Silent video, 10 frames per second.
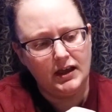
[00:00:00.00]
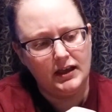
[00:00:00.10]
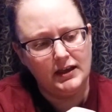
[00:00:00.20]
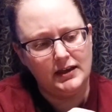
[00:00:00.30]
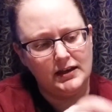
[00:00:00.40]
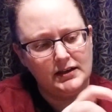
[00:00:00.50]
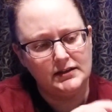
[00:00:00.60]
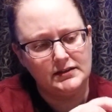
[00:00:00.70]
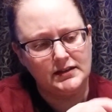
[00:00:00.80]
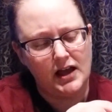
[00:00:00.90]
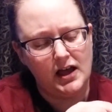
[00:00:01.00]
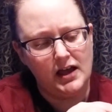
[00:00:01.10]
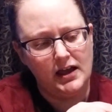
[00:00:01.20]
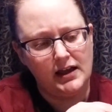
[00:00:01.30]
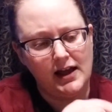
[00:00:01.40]
is
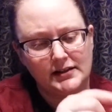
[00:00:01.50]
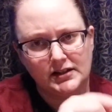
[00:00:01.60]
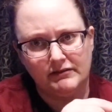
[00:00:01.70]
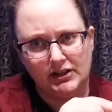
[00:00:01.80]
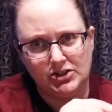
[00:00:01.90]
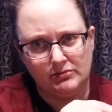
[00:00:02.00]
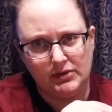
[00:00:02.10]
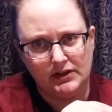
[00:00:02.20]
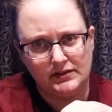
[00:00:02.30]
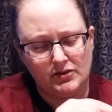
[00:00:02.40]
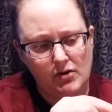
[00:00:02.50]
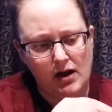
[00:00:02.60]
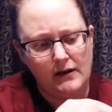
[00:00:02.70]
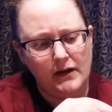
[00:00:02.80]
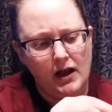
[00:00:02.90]
a excavation piece,
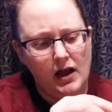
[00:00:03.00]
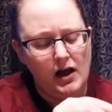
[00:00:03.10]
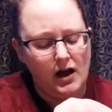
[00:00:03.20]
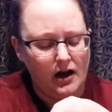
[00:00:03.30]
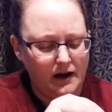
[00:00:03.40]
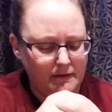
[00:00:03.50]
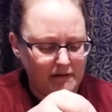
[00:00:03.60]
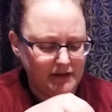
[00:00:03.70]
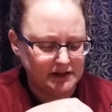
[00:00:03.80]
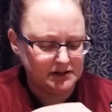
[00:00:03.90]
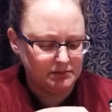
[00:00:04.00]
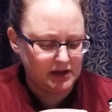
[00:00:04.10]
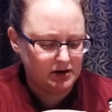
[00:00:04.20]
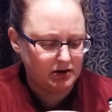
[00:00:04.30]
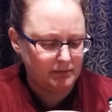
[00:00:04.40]
okay? I've yet to
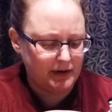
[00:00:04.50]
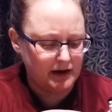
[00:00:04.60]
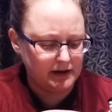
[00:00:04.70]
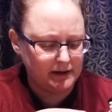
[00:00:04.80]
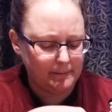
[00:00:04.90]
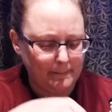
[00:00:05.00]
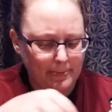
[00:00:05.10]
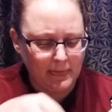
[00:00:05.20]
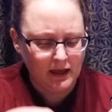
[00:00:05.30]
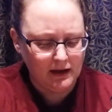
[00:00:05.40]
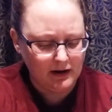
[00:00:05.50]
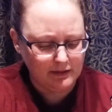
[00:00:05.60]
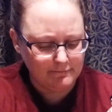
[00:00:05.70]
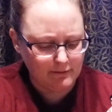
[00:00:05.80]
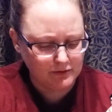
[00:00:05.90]
make her a body. Now
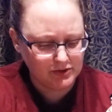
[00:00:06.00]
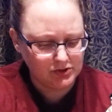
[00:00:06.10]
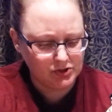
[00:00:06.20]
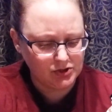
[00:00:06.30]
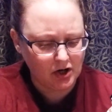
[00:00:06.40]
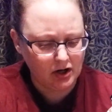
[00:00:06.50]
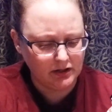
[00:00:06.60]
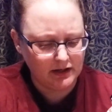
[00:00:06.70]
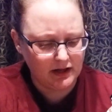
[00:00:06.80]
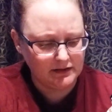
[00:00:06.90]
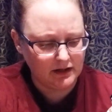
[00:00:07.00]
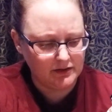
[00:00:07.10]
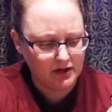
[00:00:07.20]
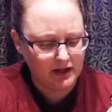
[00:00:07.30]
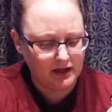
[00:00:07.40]
the frozen Charlotte, on the
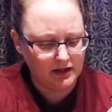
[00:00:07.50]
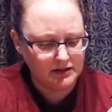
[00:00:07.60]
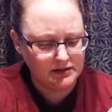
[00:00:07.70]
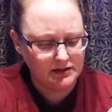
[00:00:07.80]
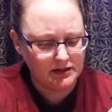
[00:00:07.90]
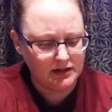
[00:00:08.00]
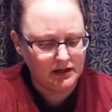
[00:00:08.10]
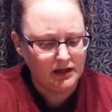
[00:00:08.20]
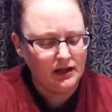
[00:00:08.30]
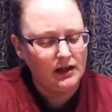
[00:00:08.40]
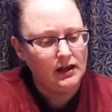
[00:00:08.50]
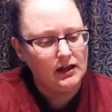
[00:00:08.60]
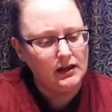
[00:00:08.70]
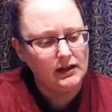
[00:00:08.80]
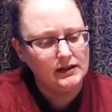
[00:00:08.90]
other hand,
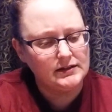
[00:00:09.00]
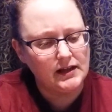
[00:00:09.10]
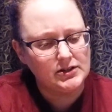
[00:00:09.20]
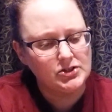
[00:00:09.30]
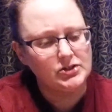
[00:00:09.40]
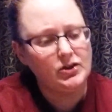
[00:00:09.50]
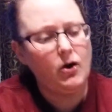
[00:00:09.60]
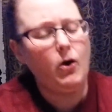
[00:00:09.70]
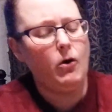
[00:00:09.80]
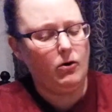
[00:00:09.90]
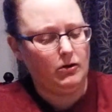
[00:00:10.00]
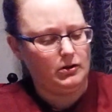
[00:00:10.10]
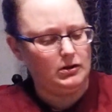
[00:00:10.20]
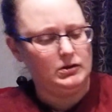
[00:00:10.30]
is actually the whole